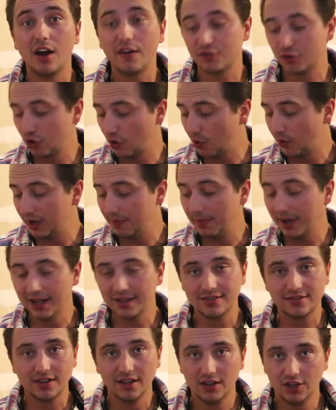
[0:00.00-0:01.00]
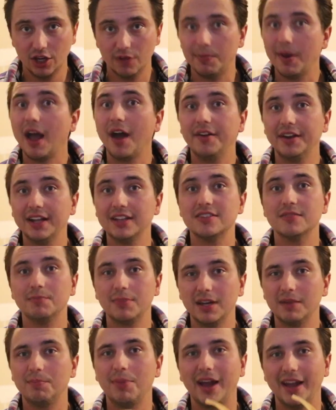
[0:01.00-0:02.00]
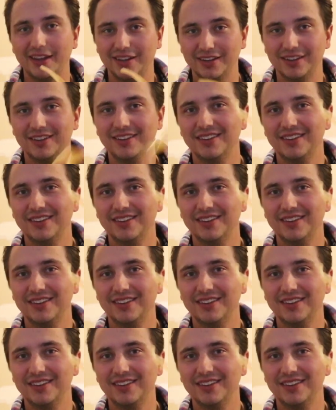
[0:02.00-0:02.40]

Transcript: offshore weed beds, you're bound to get some big pike.